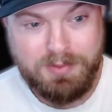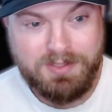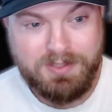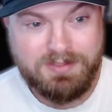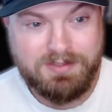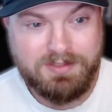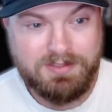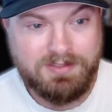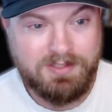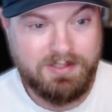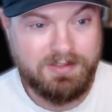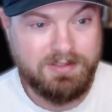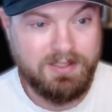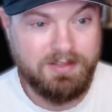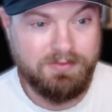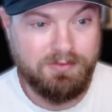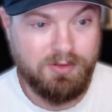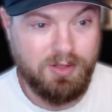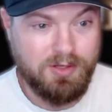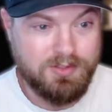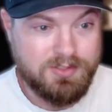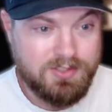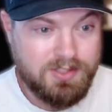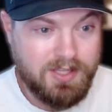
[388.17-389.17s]
of business that they've
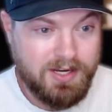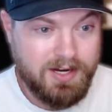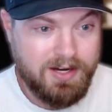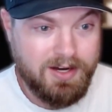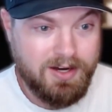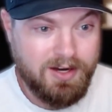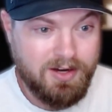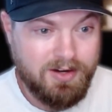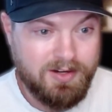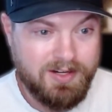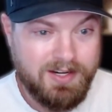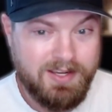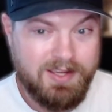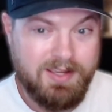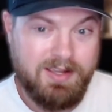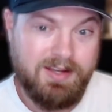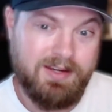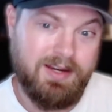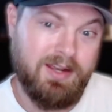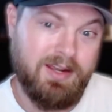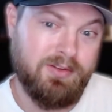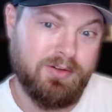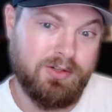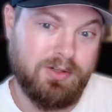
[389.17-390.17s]
lost there.
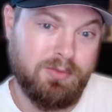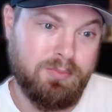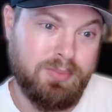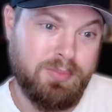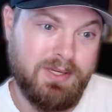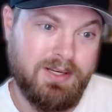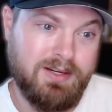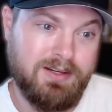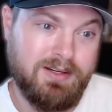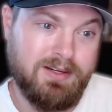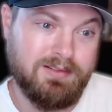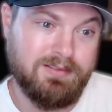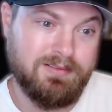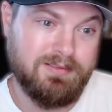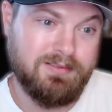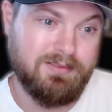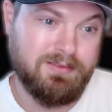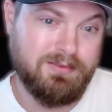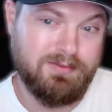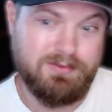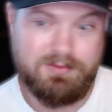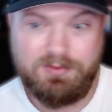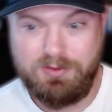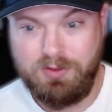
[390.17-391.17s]
Now they're competing
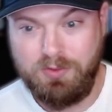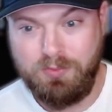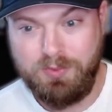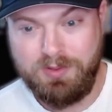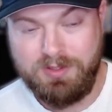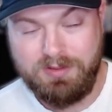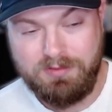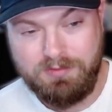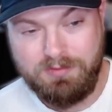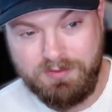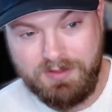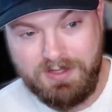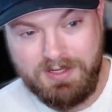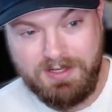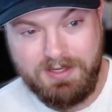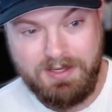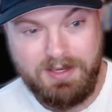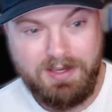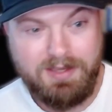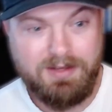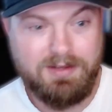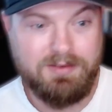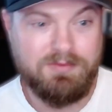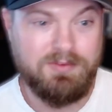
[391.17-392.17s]
with
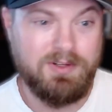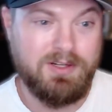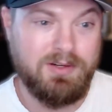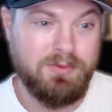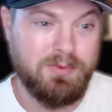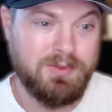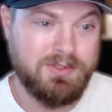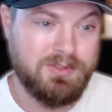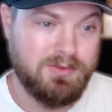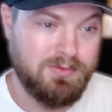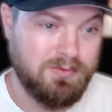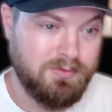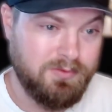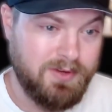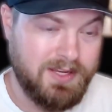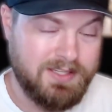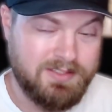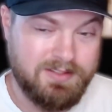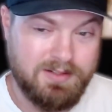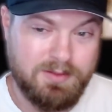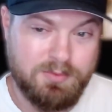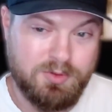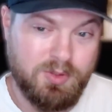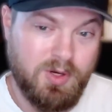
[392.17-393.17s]
NVIDIA, and NVIDIA wants to
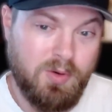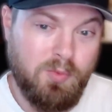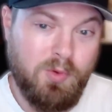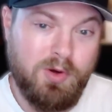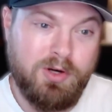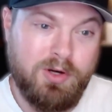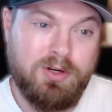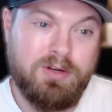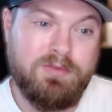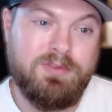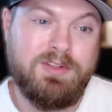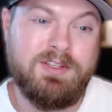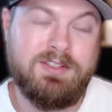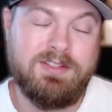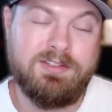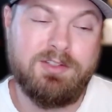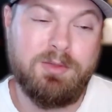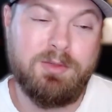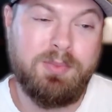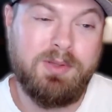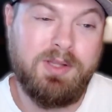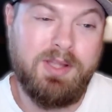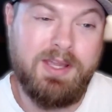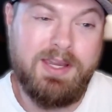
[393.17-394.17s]
invest in them. So I wonder if this is
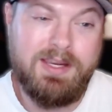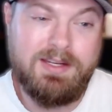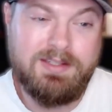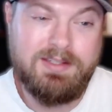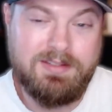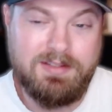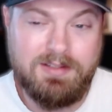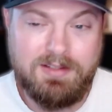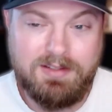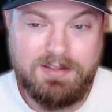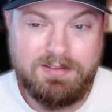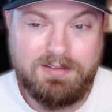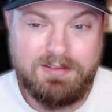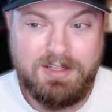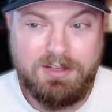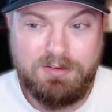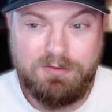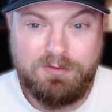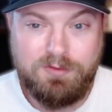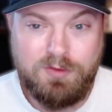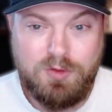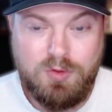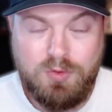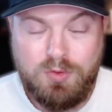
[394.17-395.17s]
a play to
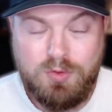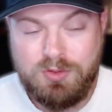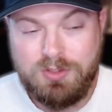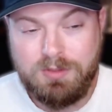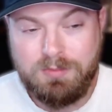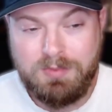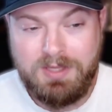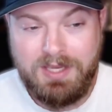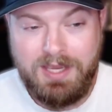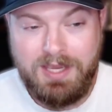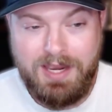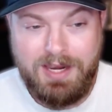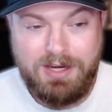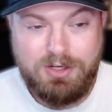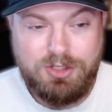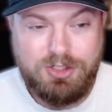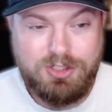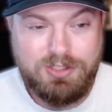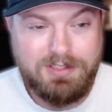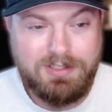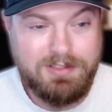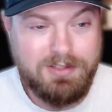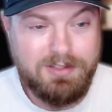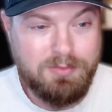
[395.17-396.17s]
infuse some
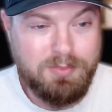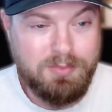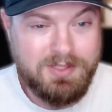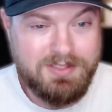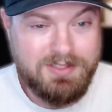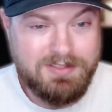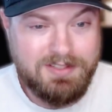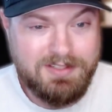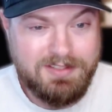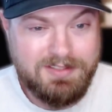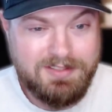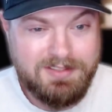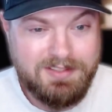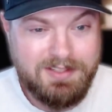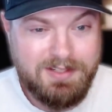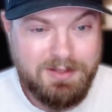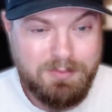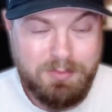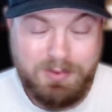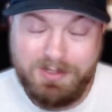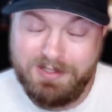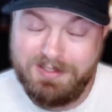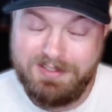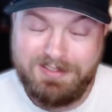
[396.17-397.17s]
cash into the business,
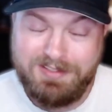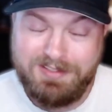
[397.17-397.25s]
but